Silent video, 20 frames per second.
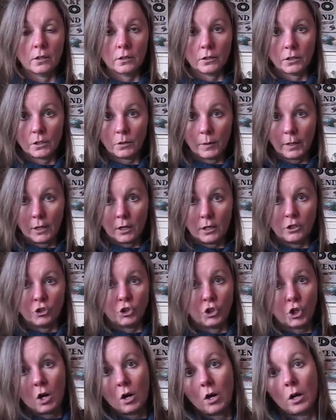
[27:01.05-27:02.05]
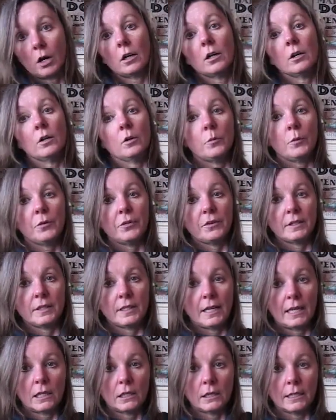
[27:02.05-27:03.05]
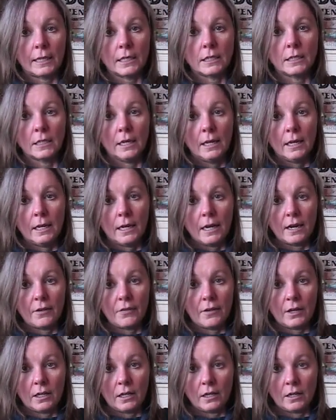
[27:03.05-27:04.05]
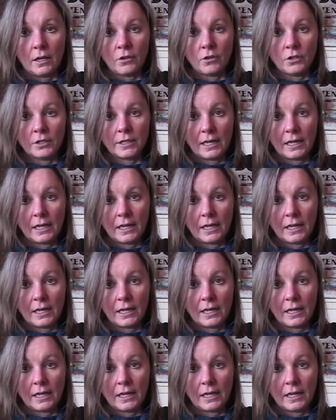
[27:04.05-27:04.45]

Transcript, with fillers: so I got a jar with a zinc lid and then another